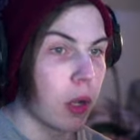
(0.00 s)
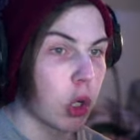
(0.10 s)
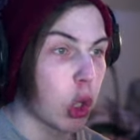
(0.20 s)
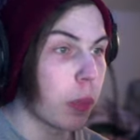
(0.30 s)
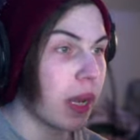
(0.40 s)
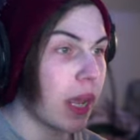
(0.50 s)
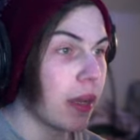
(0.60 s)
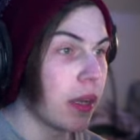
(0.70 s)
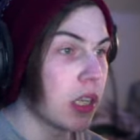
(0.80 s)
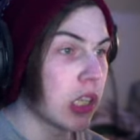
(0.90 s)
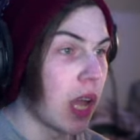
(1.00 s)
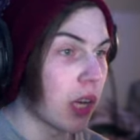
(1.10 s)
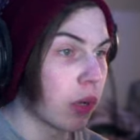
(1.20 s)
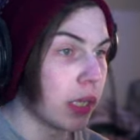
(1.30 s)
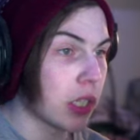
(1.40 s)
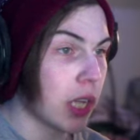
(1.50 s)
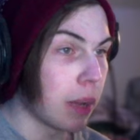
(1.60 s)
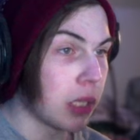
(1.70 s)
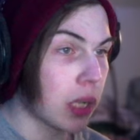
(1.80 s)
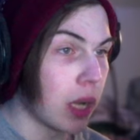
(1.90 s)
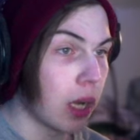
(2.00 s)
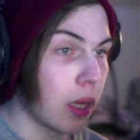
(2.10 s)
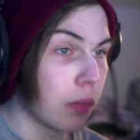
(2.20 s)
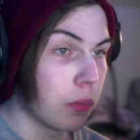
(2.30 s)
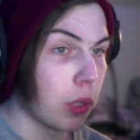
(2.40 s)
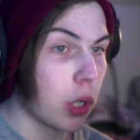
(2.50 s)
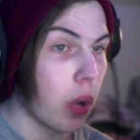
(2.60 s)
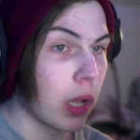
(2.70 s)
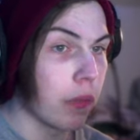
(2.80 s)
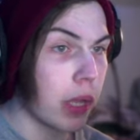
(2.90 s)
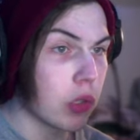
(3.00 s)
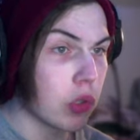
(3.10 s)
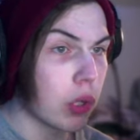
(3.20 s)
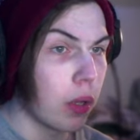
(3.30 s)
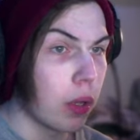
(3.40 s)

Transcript: Kirkman ended his long-running zombie saga, we know all of this,